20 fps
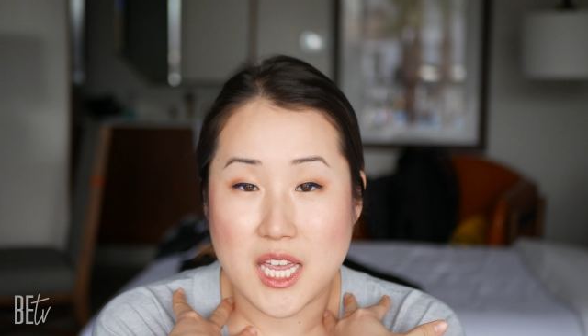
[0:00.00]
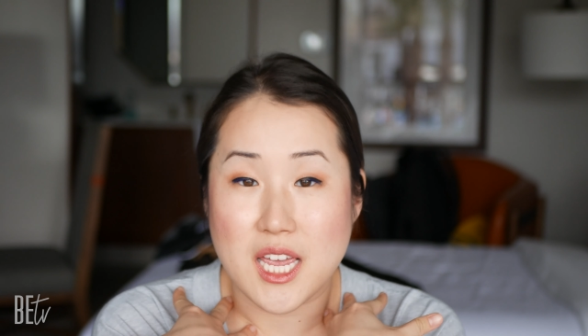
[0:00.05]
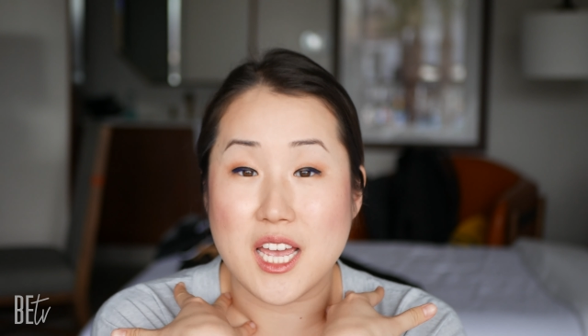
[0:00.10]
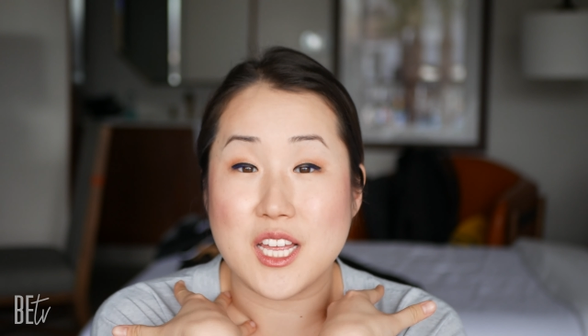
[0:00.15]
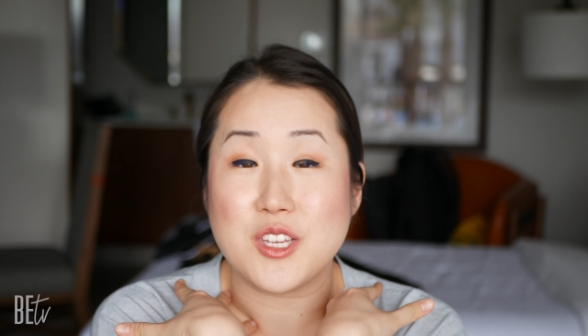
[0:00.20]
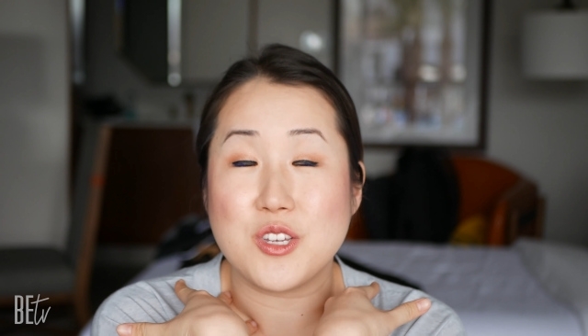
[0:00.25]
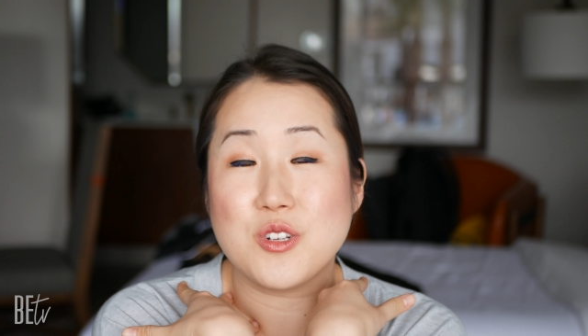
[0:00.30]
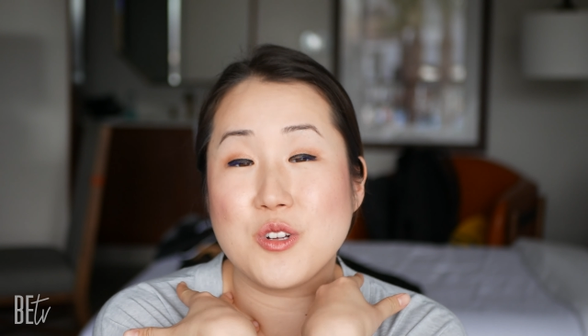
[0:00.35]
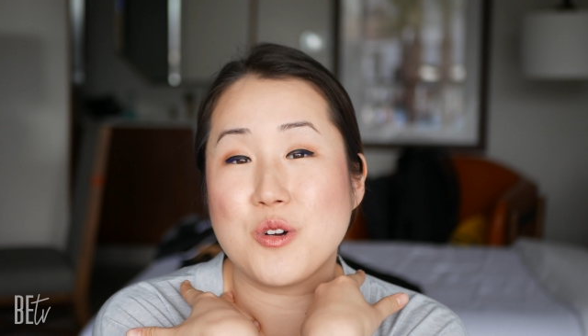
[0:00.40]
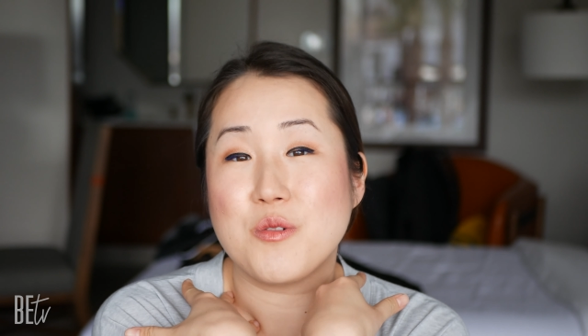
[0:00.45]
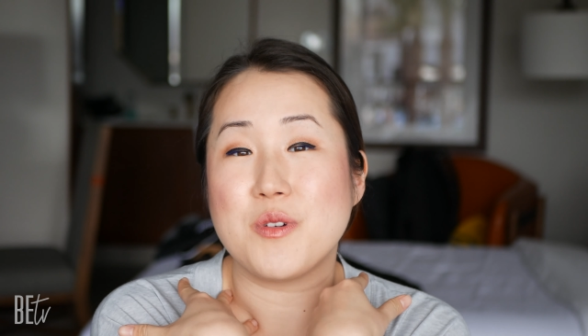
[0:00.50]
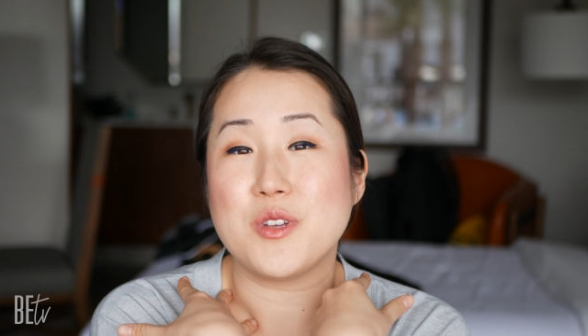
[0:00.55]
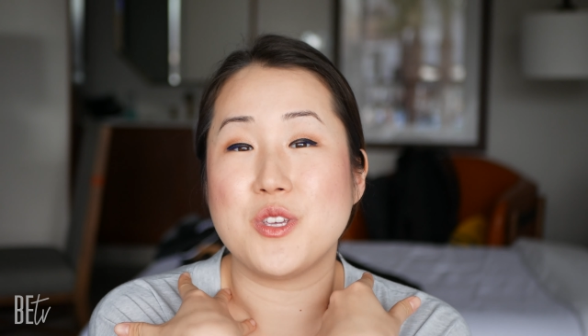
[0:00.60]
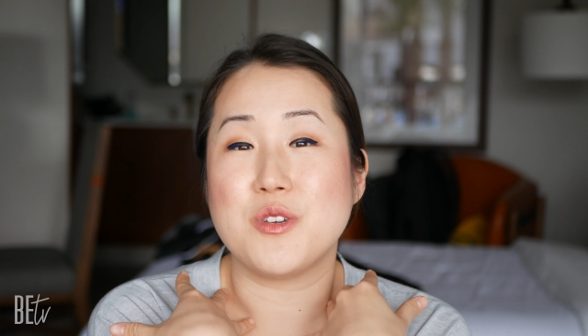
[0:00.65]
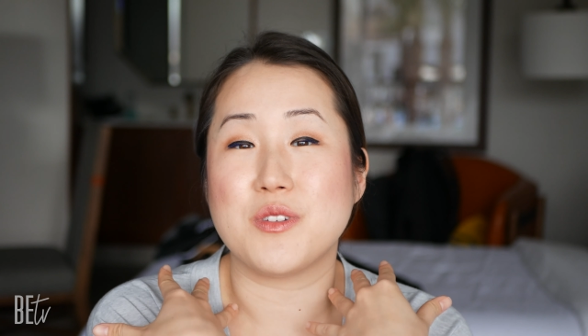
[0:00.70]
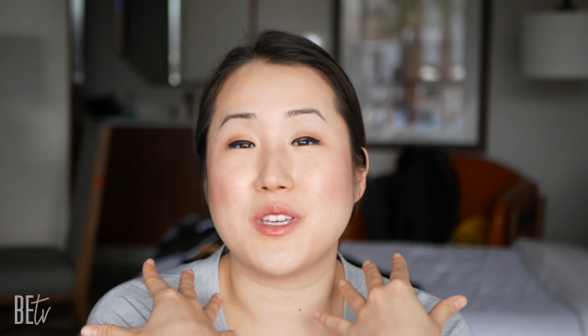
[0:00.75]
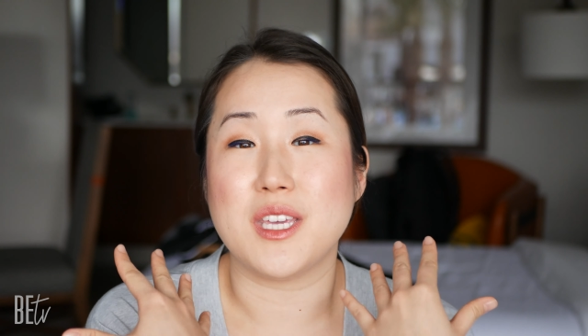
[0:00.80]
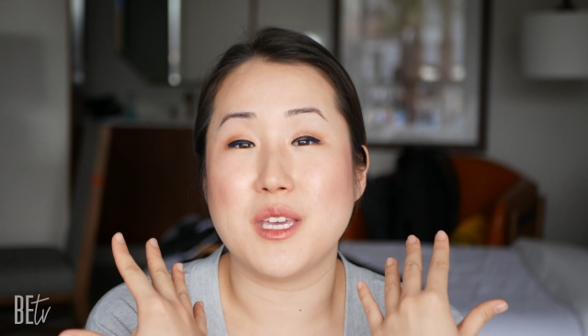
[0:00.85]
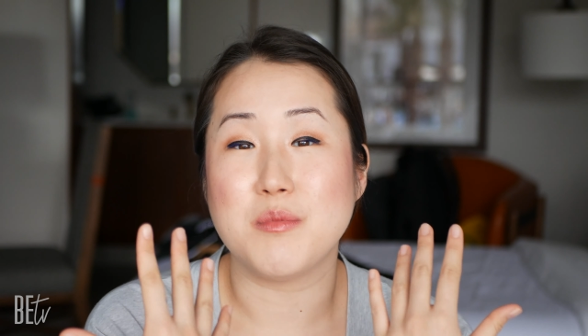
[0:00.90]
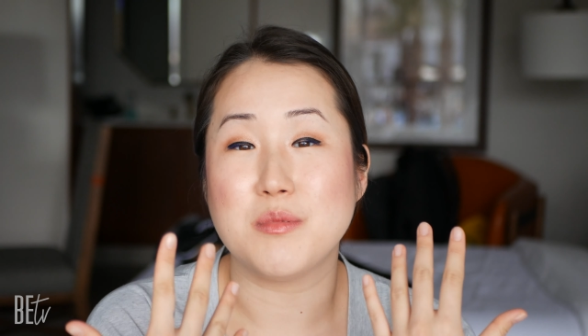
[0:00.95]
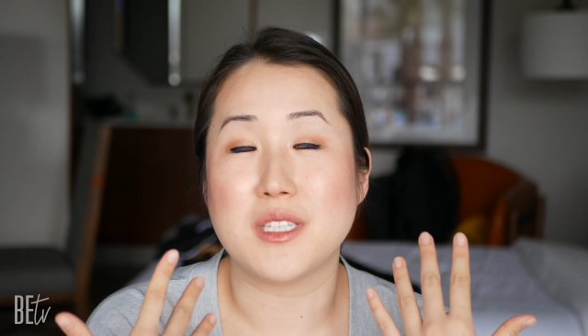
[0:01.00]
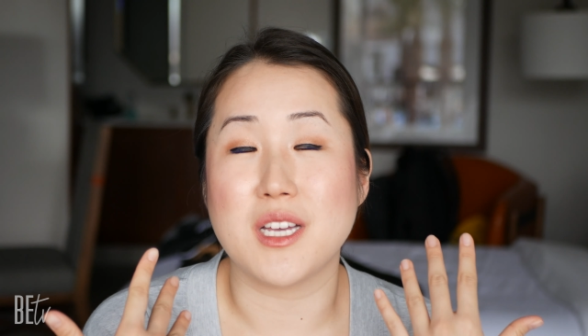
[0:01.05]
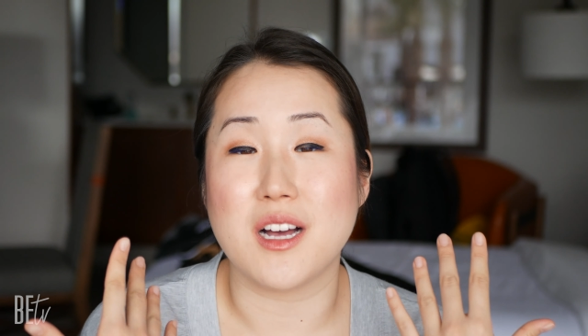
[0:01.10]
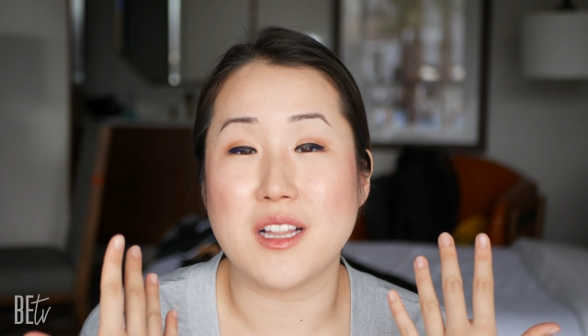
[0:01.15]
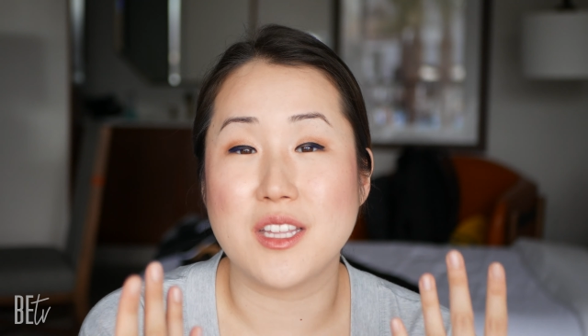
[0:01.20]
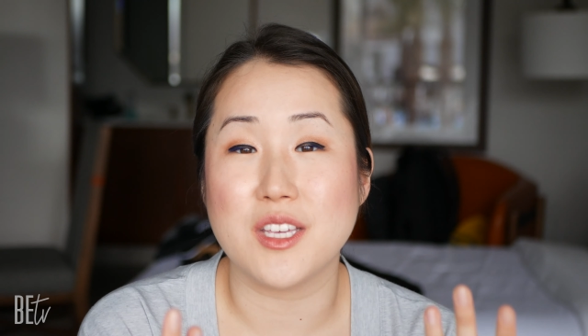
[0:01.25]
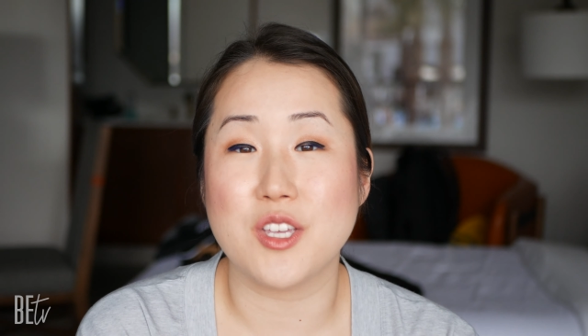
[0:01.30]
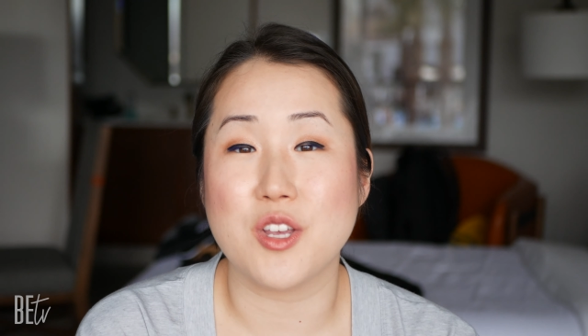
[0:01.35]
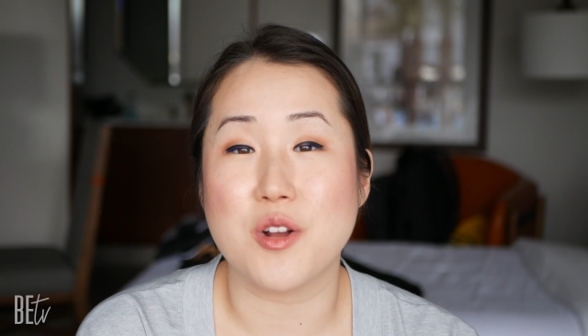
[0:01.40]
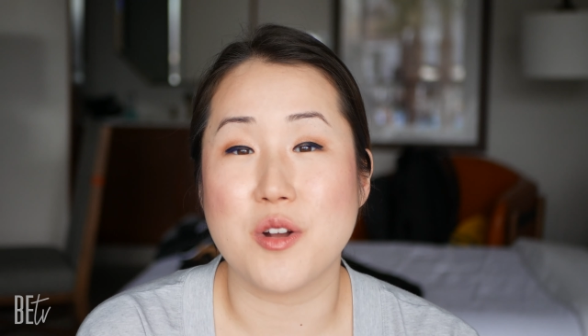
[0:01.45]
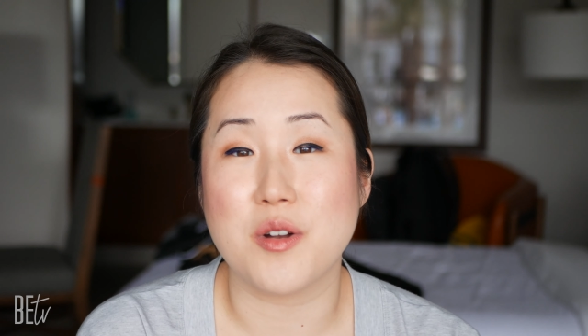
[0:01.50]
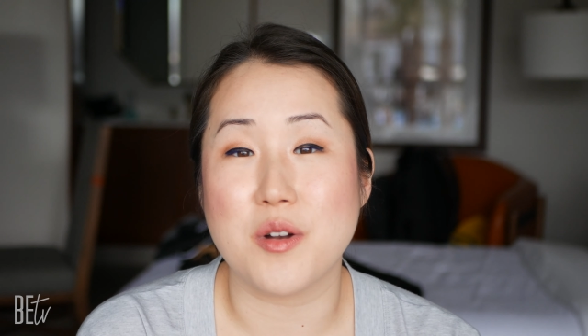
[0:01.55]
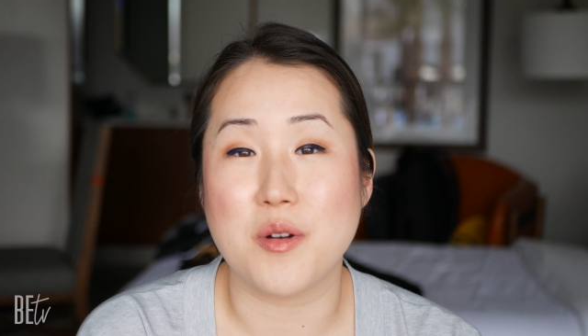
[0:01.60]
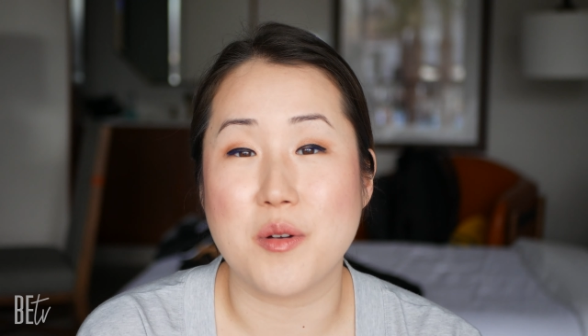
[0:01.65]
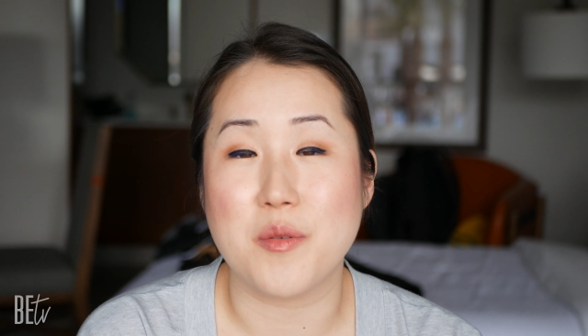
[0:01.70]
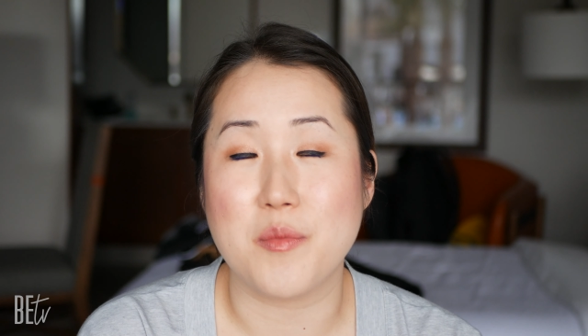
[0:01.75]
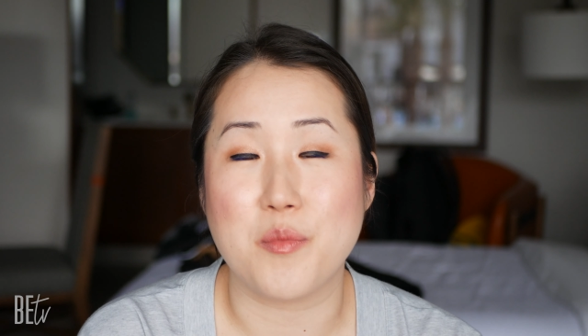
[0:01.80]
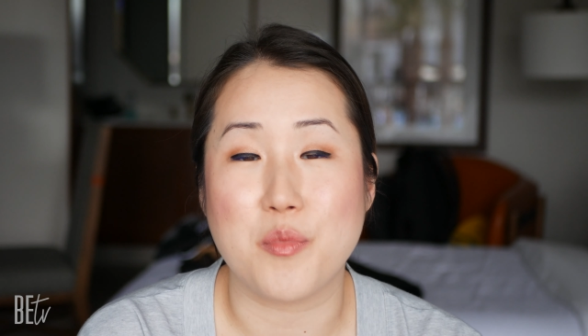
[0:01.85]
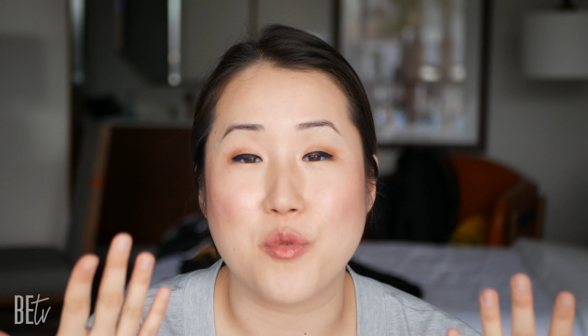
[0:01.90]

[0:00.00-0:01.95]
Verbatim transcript: And you know, when you keep telling your